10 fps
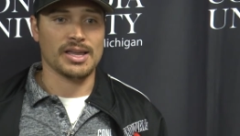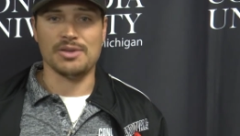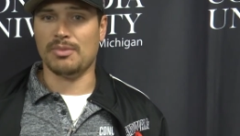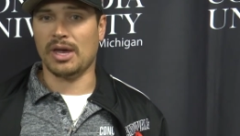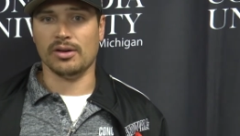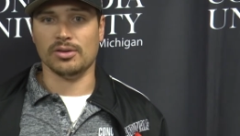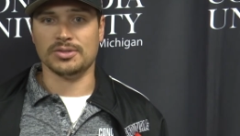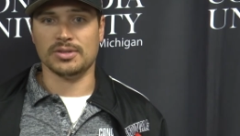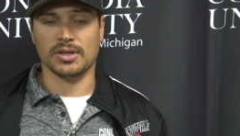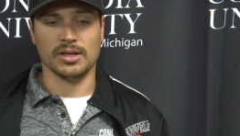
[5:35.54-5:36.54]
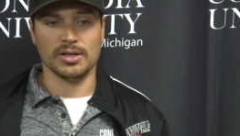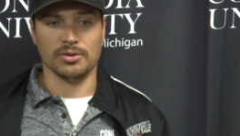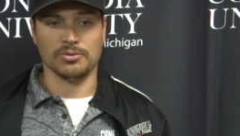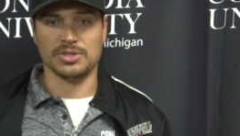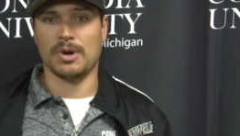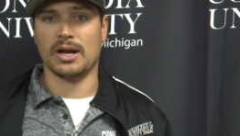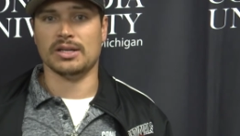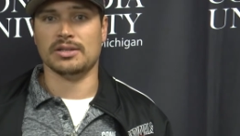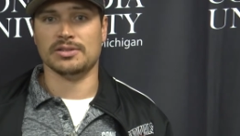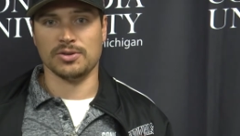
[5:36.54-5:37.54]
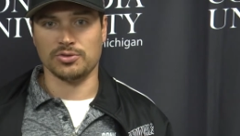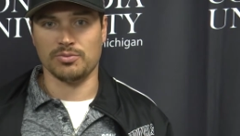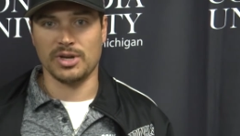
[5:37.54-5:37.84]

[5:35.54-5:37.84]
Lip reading: emails, you know, responding to the social